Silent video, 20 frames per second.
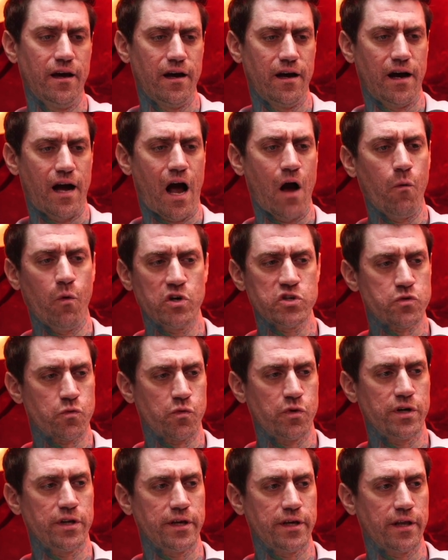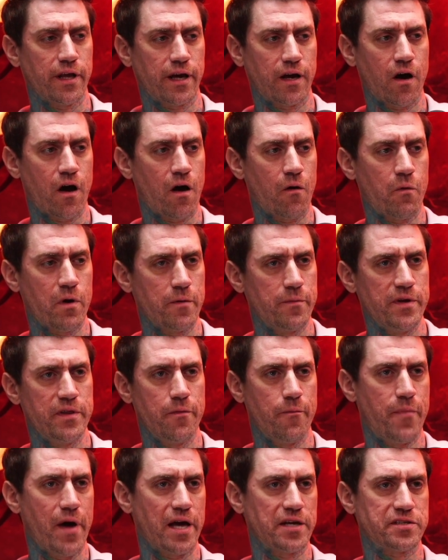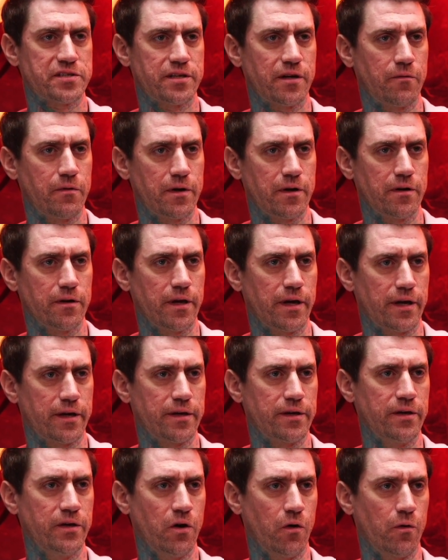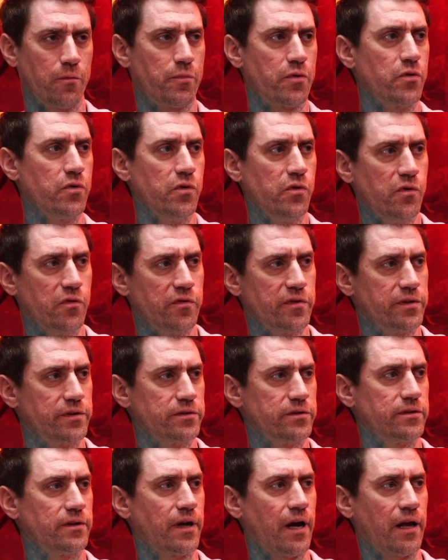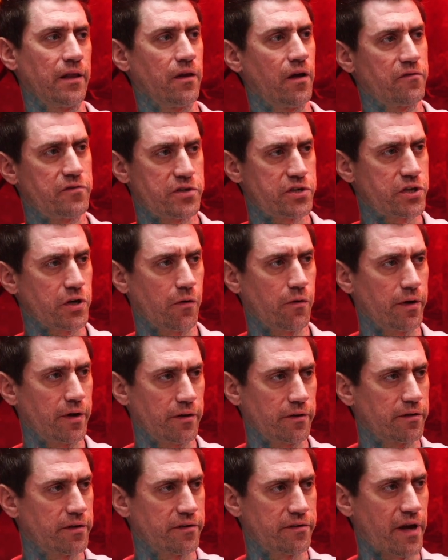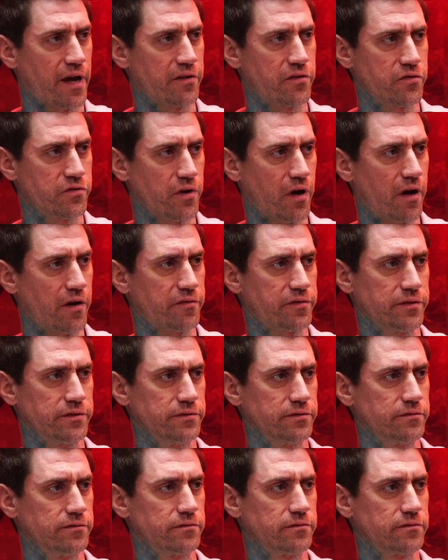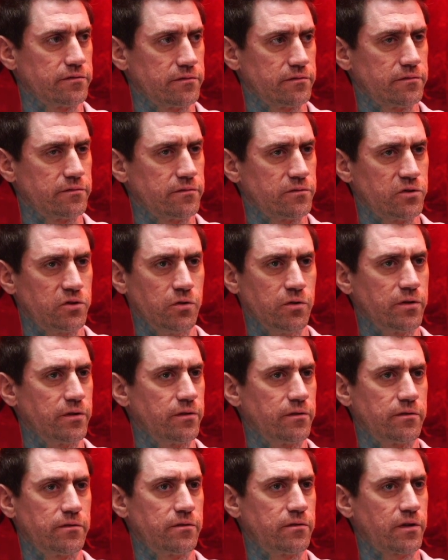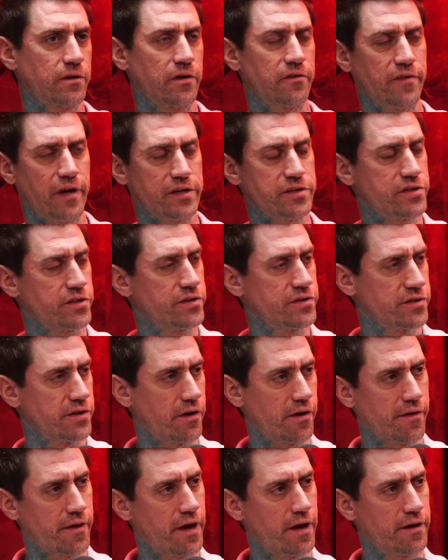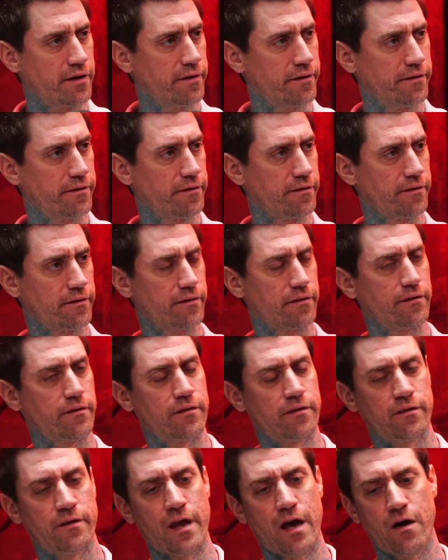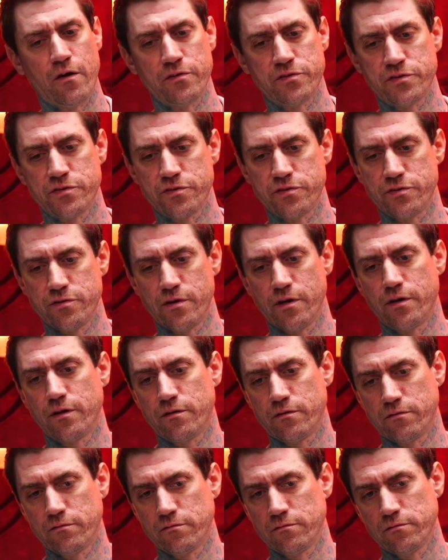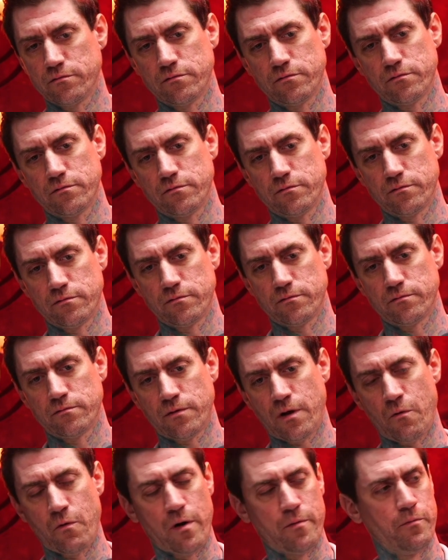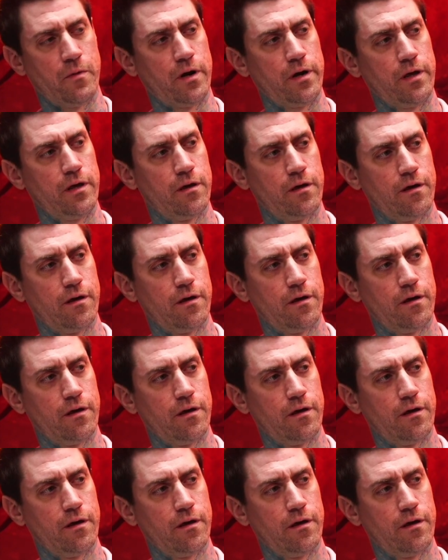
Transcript: I was really like, oh, I want to be the best. I want to like, improve. And I loved showing the tattoos off and doing conventions and all that. And now it's just like, I want money.